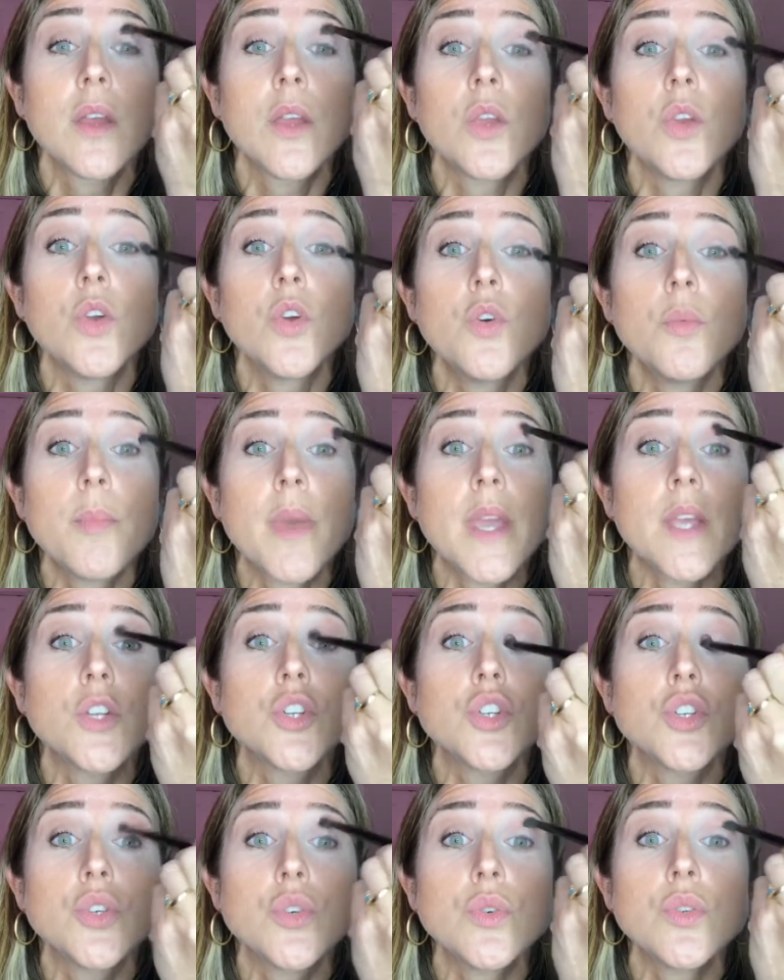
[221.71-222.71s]
You may
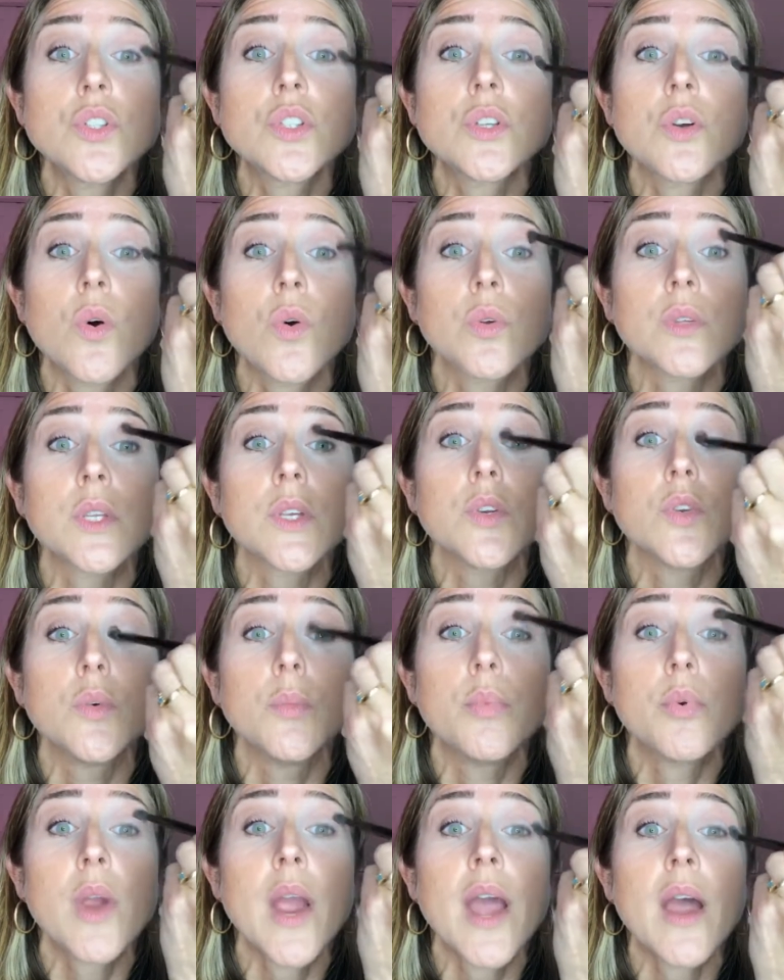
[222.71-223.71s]
choose to only do
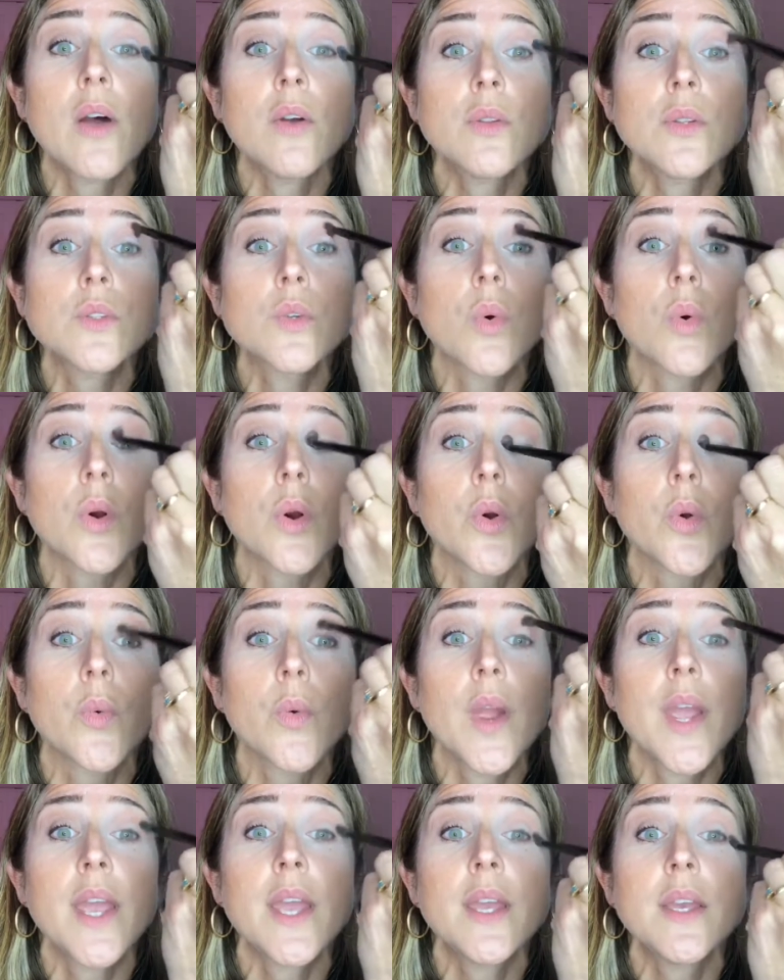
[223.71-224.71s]
browns or
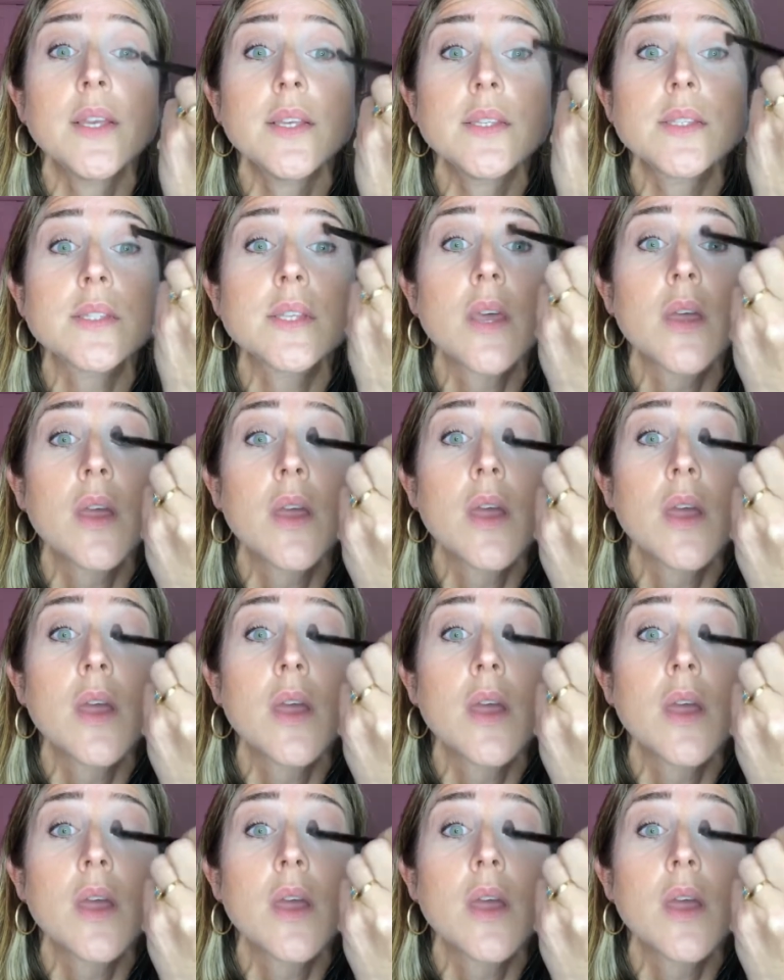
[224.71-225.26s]
grays.